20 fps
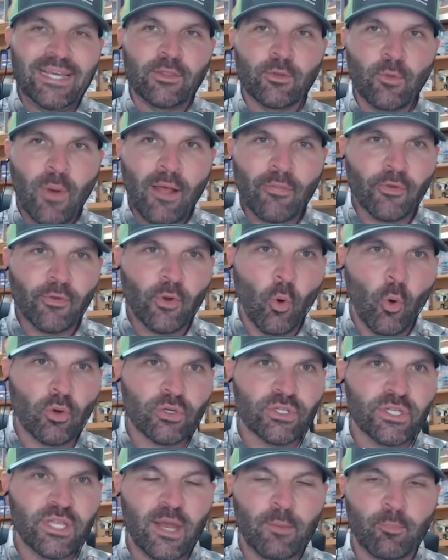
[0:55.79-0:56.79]
throughout the
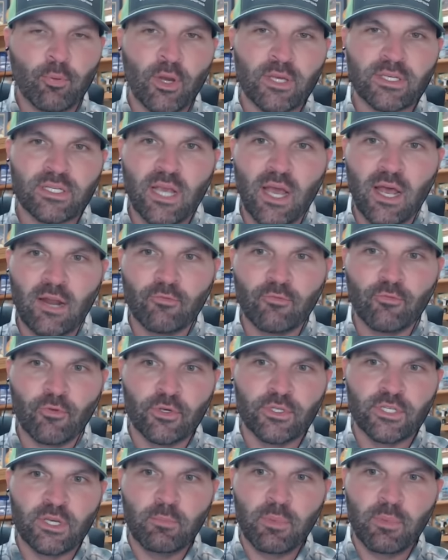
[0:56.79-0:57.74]
course of that press conference,